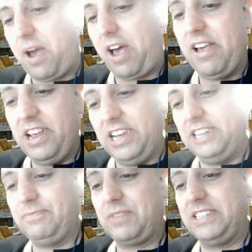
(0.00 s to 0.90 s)
while
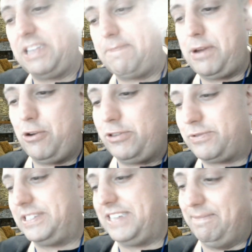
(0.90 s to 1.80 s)
Sip and Hooch
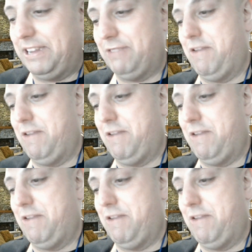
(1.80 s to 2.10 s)
resembling